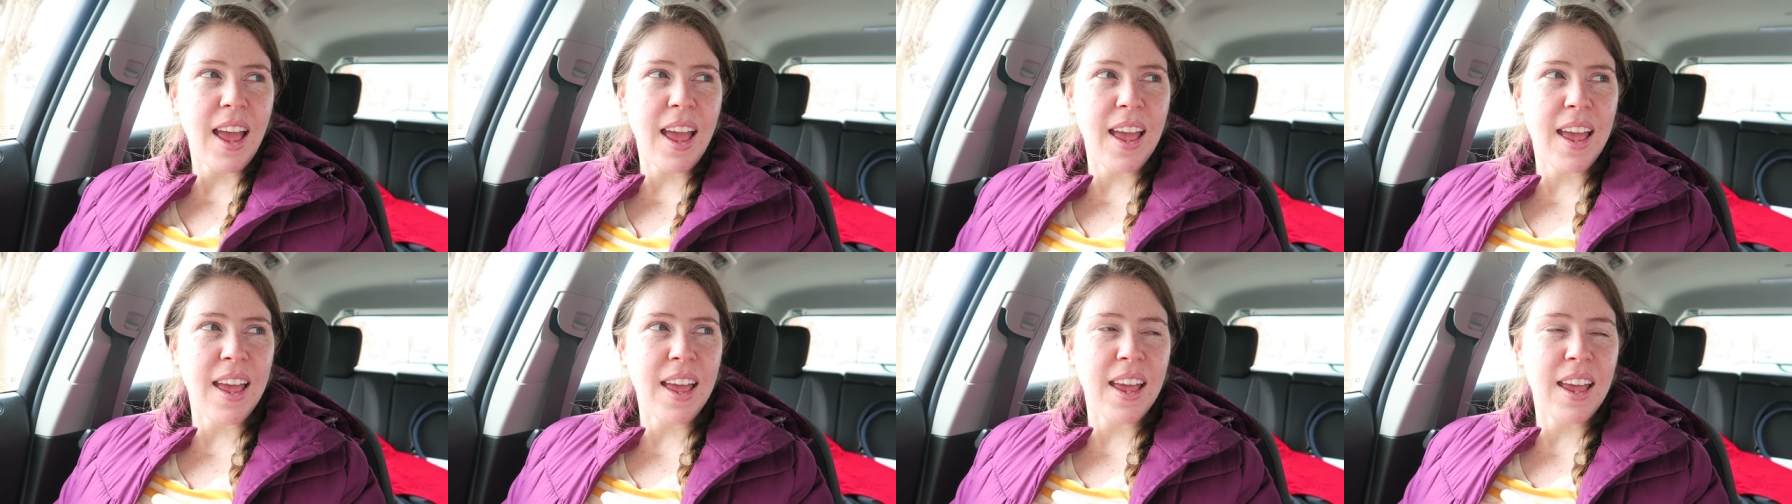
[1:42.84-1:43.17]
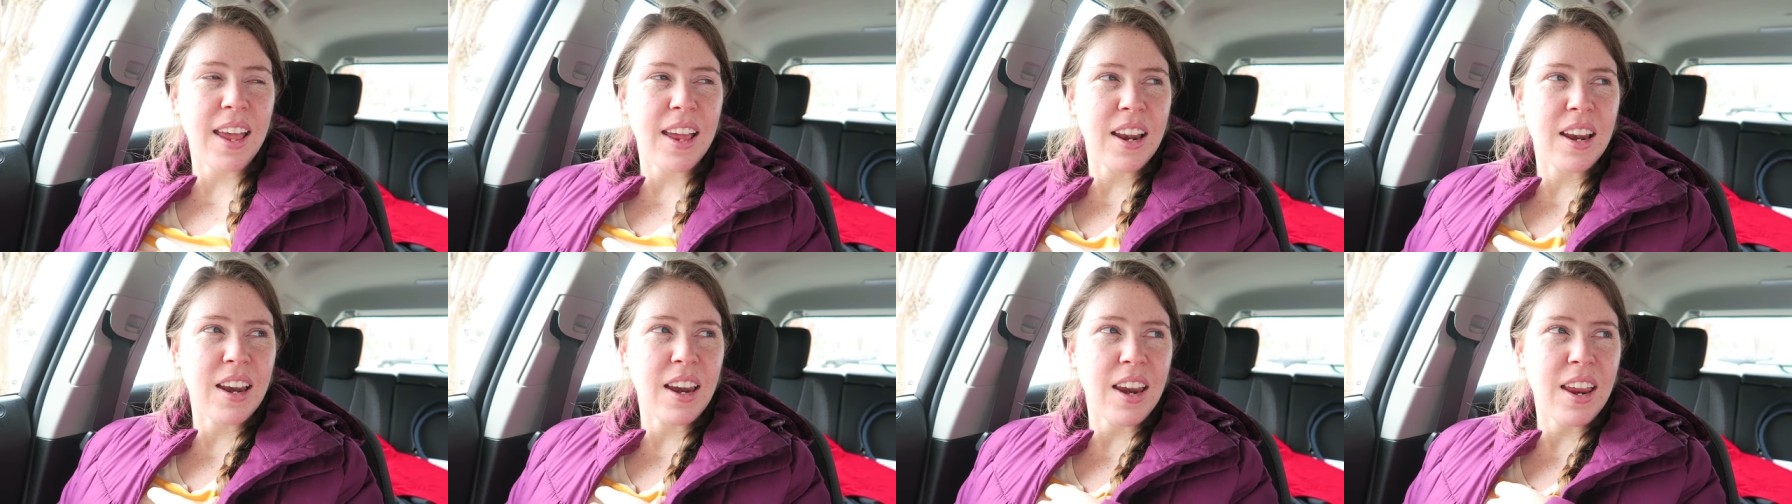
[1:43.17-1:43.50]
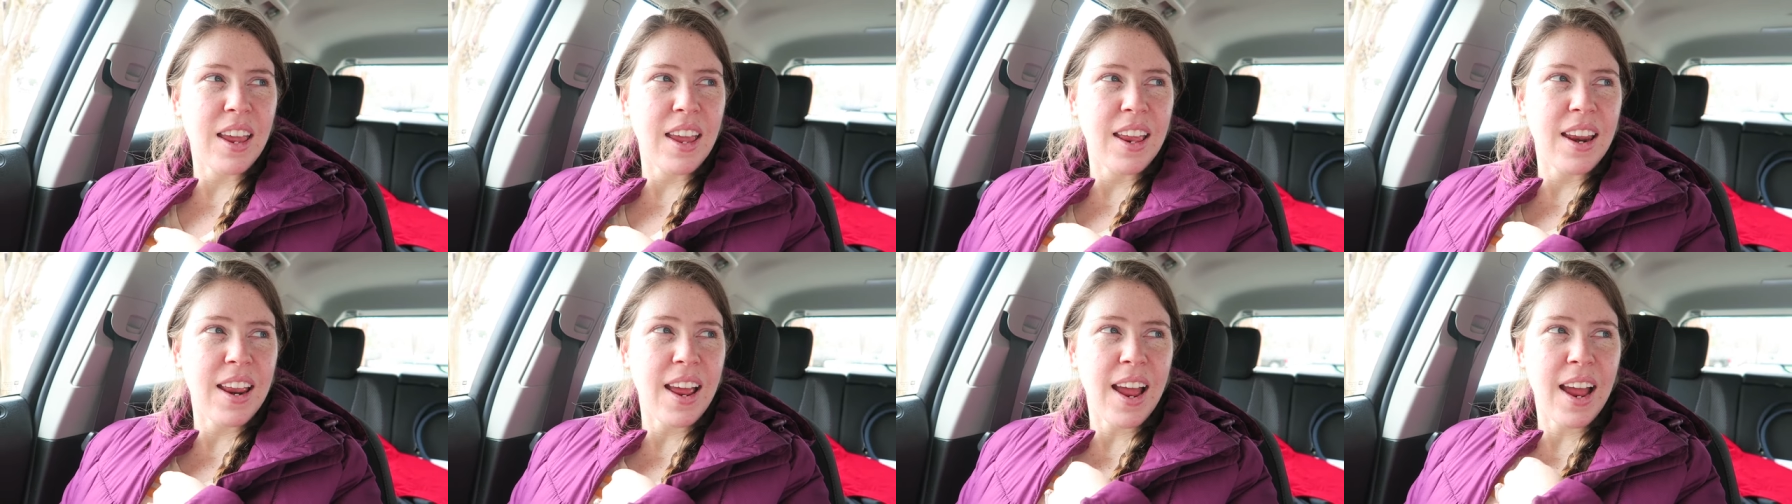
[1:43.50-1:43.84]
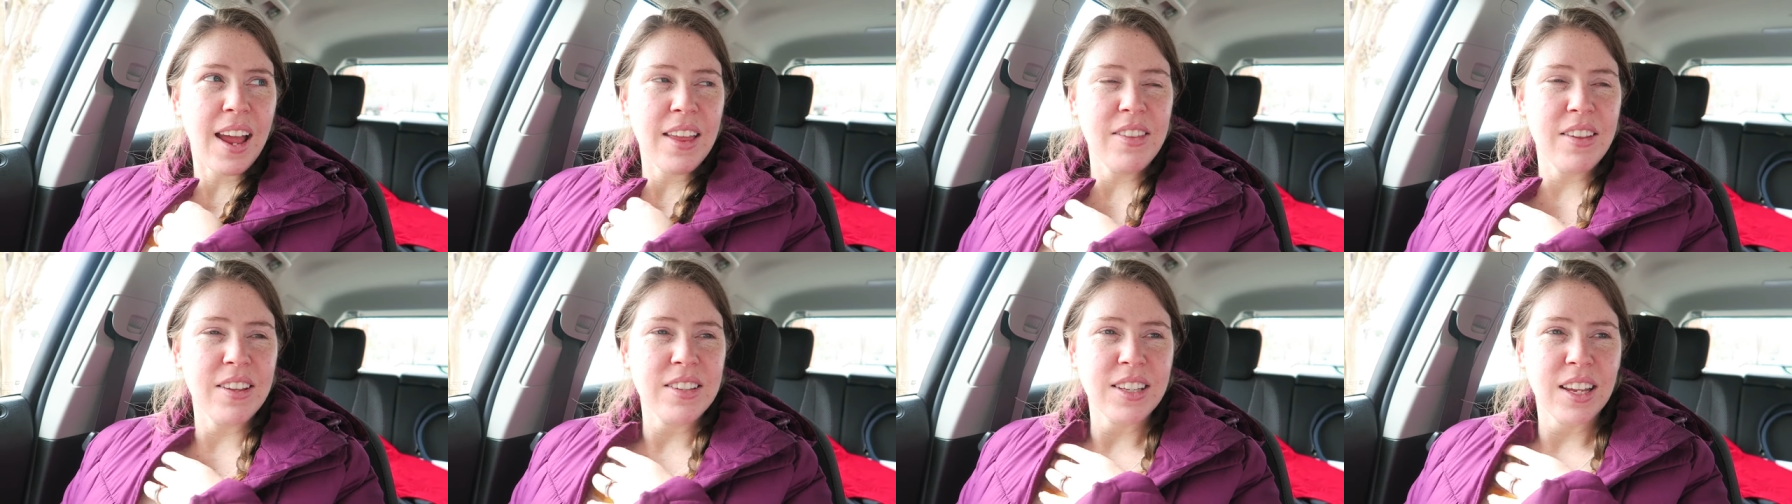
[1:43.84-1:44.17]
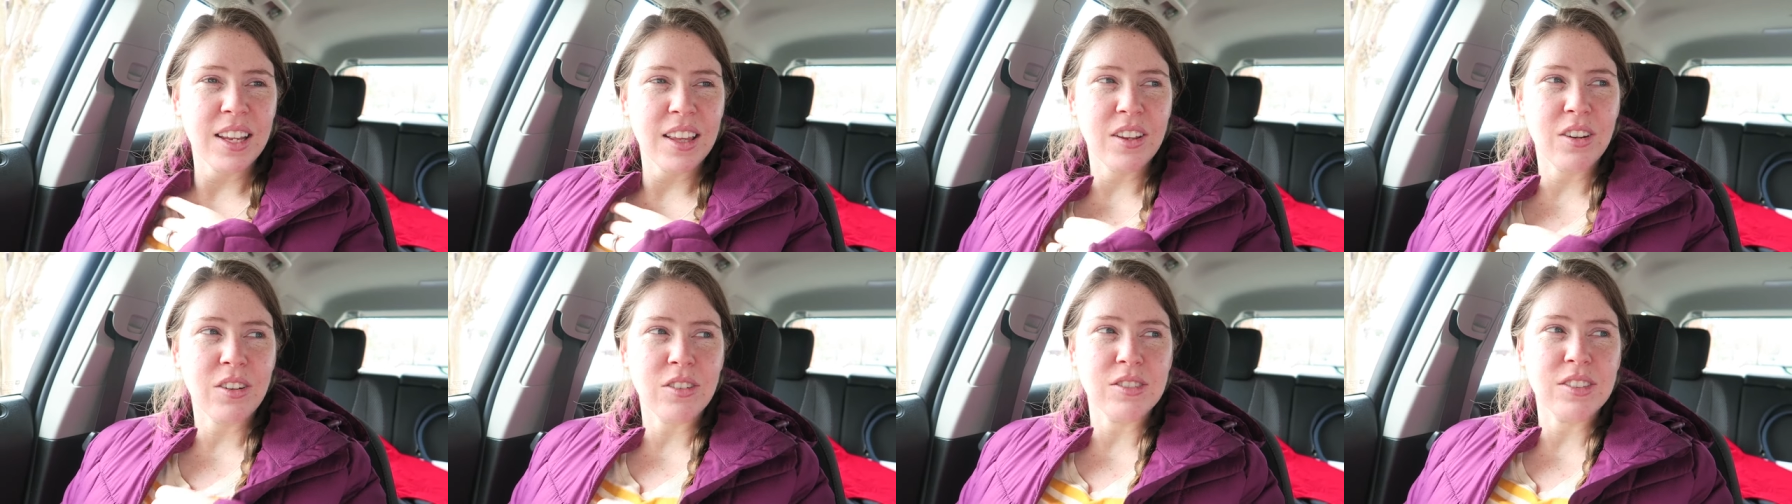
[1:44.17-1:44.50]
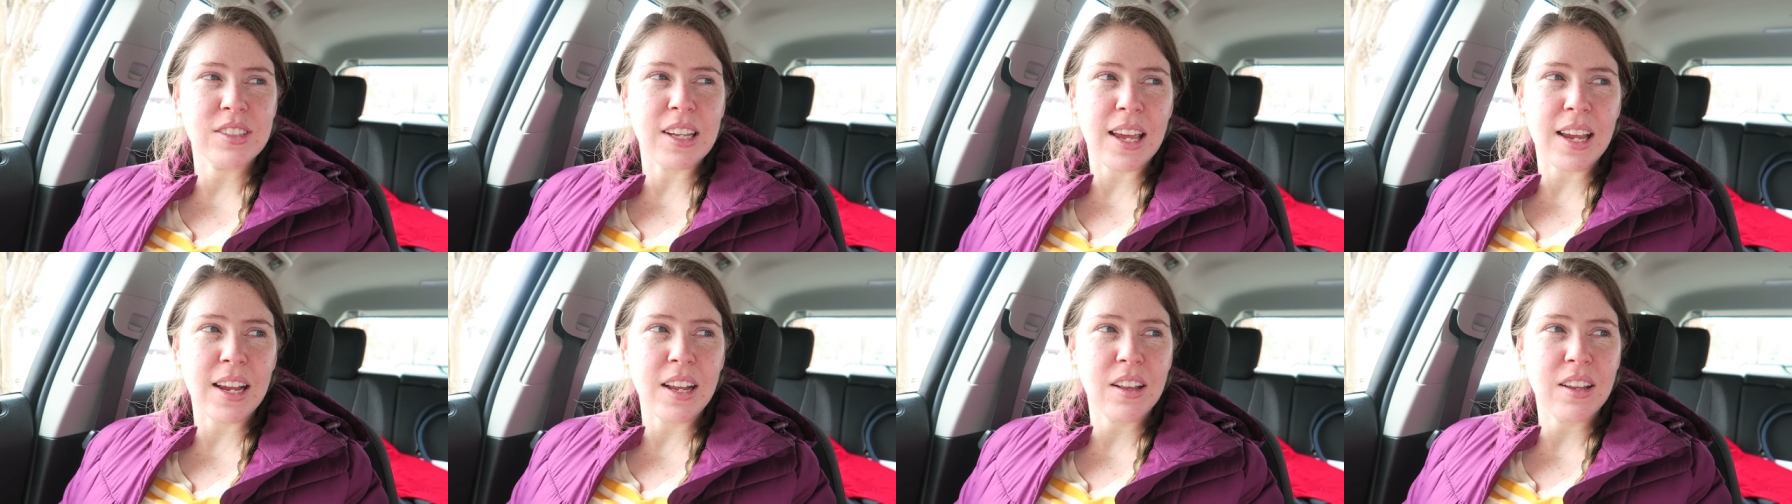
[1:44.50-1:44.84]
and it had these like little
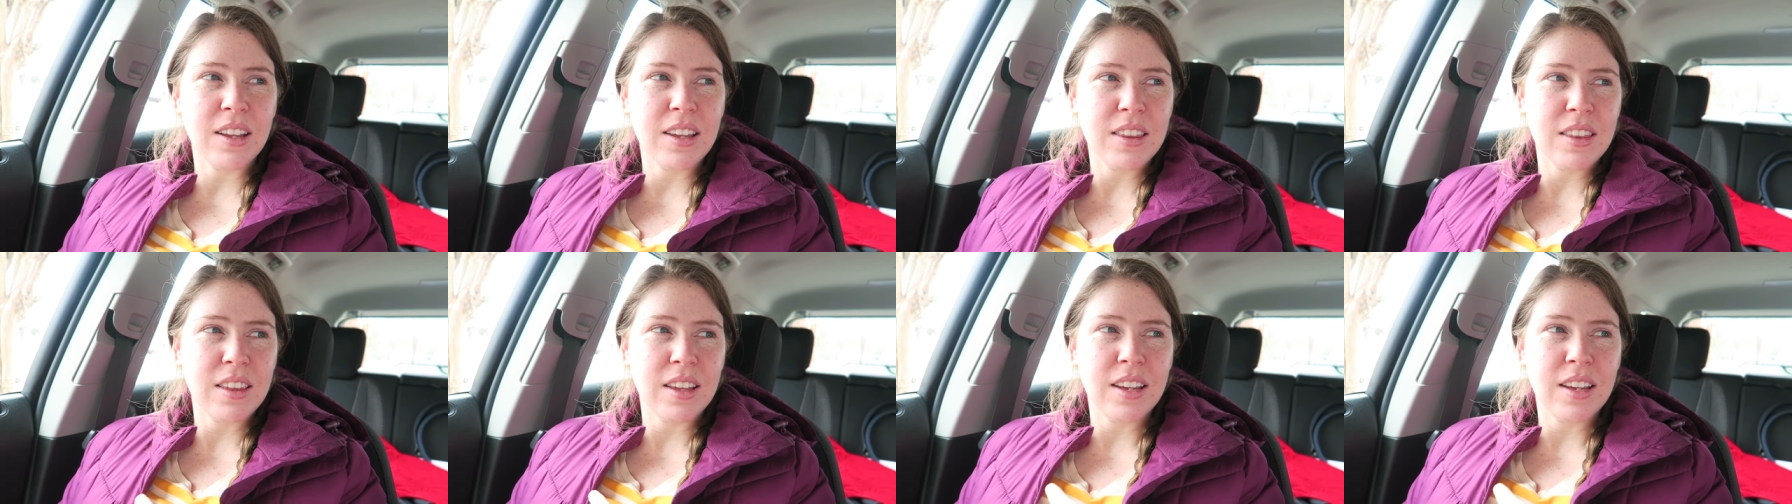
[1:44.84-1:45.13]
dangly